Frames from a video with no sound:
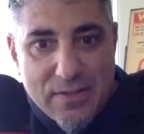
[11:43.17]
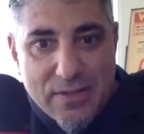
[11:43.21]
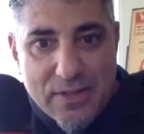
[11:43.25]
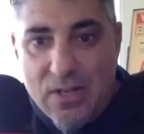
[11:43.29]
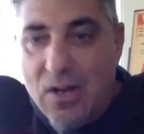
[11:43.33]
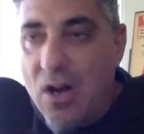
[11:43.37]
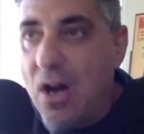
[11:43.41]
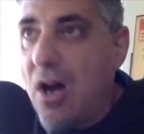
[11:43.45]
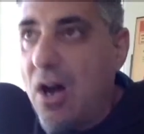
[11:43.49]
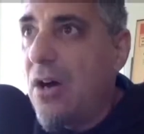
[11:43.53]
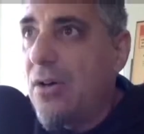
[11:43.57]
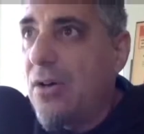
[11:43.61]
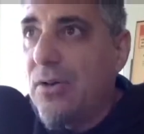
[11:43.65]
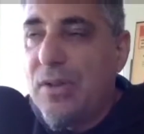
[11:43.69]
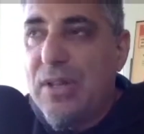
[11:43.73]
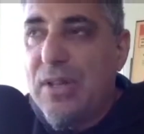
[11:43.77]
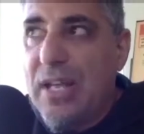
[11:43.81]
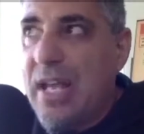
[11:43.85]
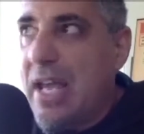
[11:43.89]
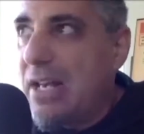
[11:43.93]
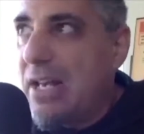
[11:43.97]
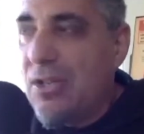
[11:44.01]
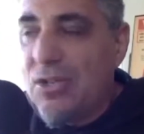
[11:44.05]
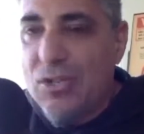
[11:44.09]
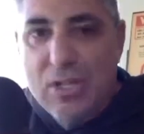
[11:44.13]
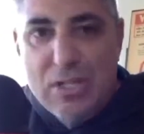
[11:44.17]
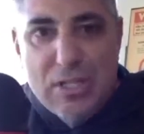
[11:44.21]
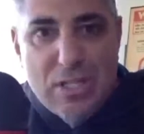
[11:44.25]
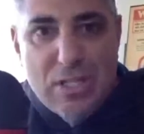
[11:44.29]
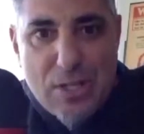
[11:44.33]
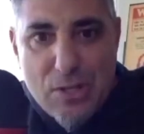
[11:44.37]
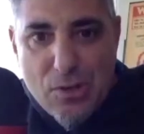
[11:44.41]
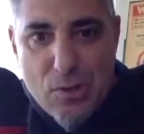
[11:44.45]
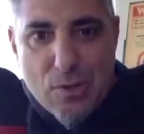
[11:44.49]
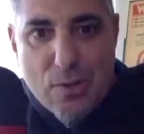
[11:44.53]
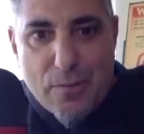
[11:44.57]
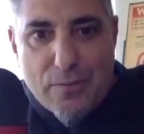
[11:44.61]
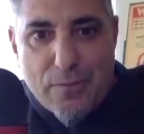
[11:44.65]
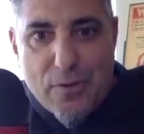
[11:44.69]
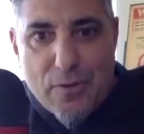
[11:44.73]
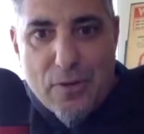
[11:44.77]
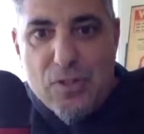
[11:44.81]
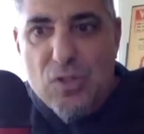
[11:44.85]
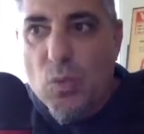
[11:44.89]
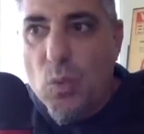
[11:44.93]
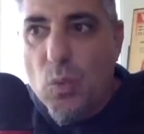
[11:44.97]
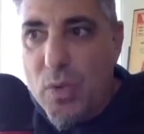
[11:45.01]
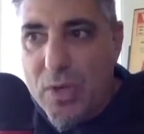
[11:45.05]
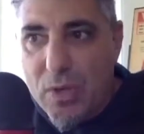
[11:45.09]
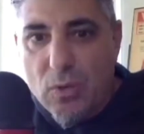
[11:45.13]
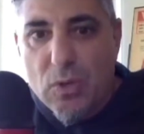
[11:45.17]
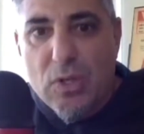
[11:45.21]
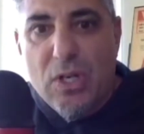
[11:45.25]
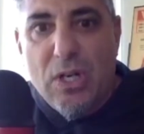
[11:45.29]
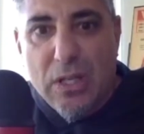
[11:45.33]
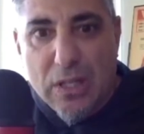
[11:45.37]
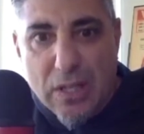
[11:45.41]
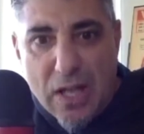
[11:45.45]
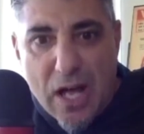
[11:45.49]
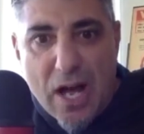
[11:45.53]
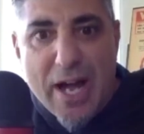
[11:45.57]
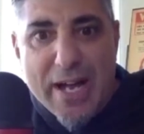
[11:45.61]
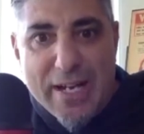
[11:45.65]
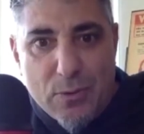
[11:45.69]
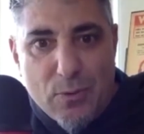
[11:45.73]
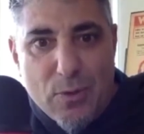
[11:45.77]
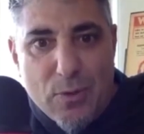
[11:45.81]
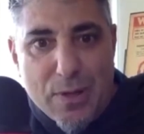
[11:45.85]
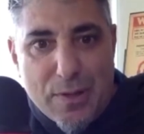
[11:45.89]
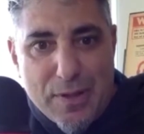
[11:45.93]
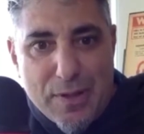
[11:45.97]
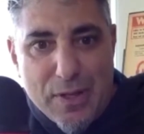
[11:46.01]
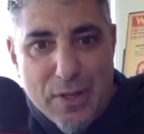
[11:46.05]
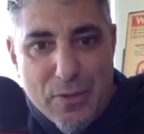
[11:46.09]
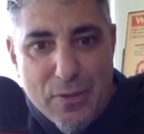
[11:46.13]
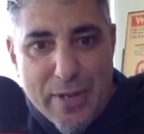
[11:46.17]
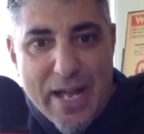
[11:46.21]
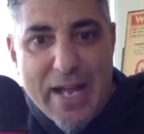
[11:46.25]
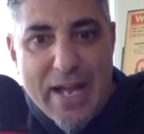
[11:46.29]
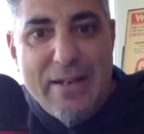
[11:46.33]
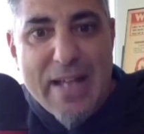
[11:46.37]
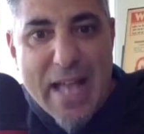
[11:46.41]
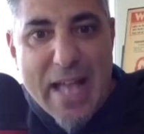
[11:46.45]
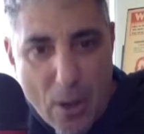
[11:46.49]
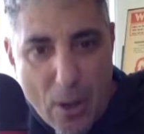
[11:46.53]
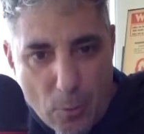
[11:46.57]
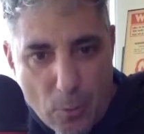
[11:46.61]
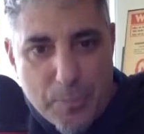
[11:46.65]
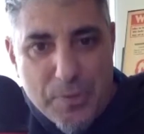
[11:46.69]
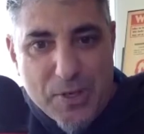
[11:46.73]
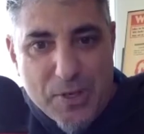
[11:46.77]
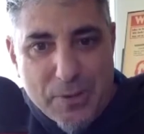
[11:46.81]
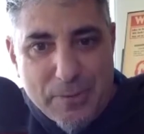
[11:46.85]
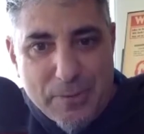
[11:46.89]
God or the energies of the universe will collide with you and help you.